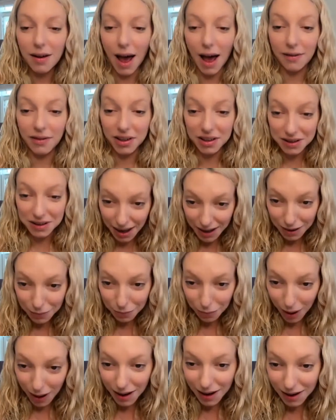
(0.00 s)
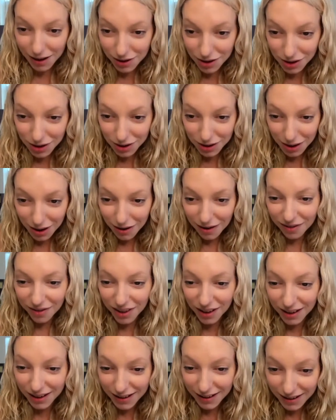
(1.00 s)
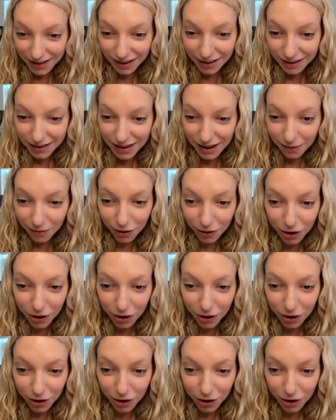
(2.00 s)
having night rage, feeling guilty